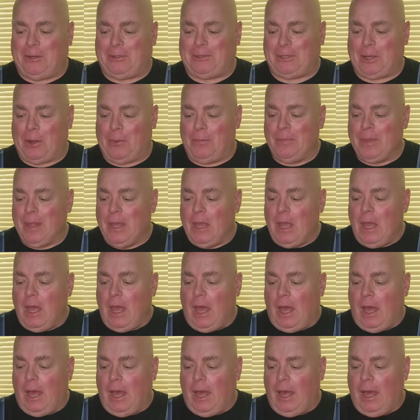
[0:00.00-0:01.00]
So
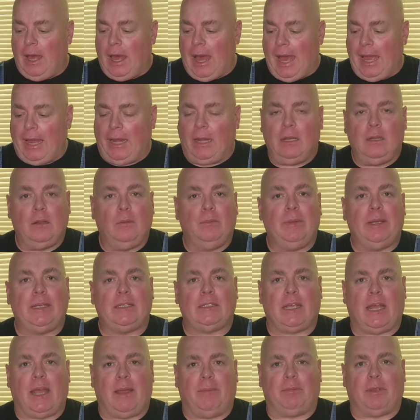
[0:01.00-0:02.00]
I had a little
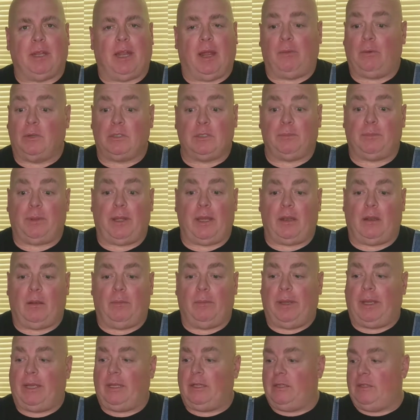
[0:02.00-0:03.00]
mishap today. I wasn't planning on
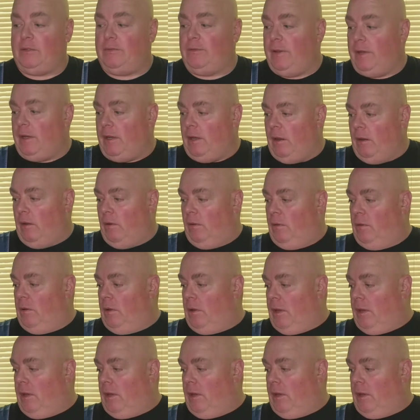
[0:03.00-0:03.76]
making this video.